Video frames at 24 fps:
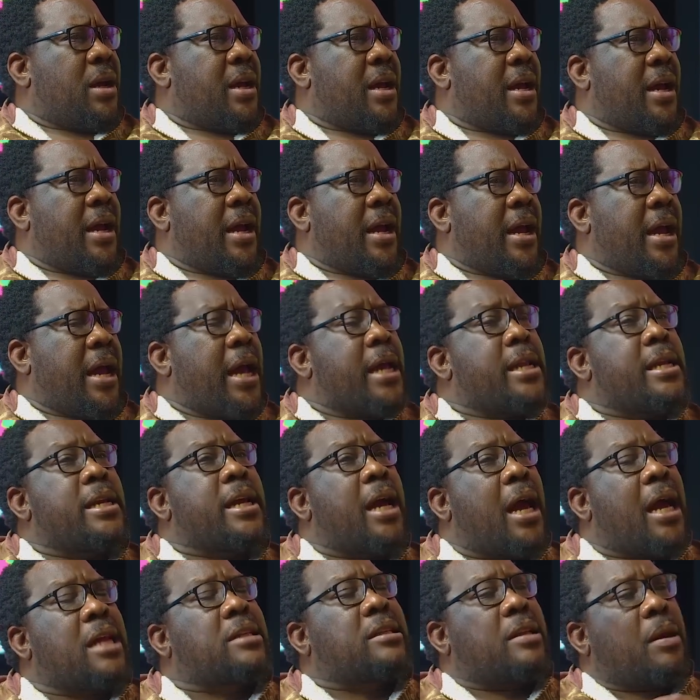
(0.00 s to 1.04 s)
And
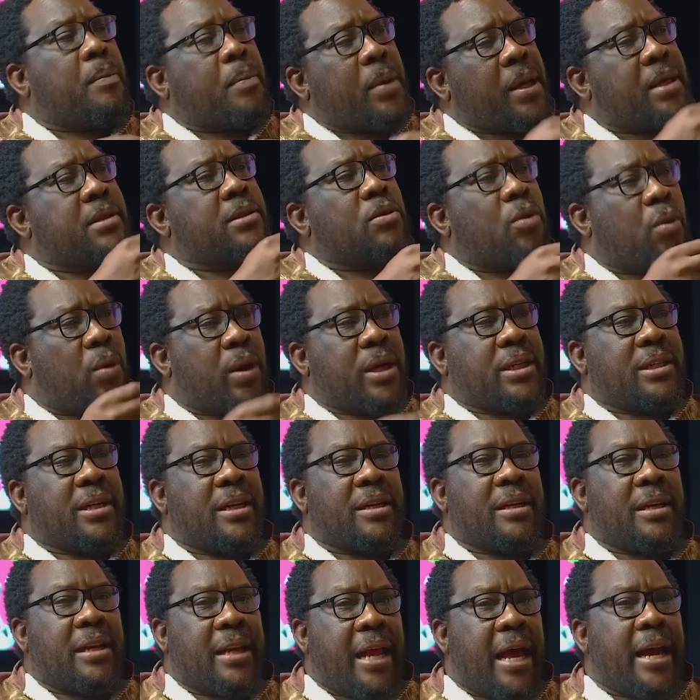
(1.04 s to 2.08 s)
he asked a basic
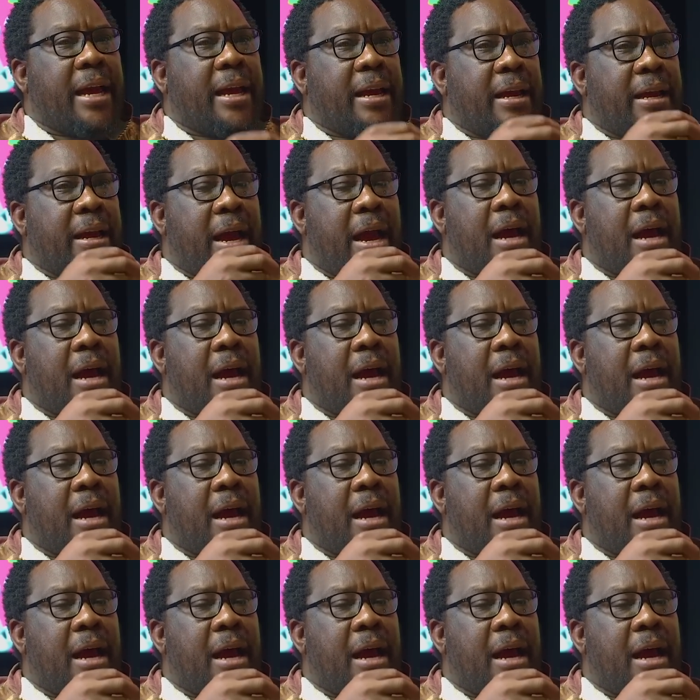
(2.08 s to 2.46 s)
question like,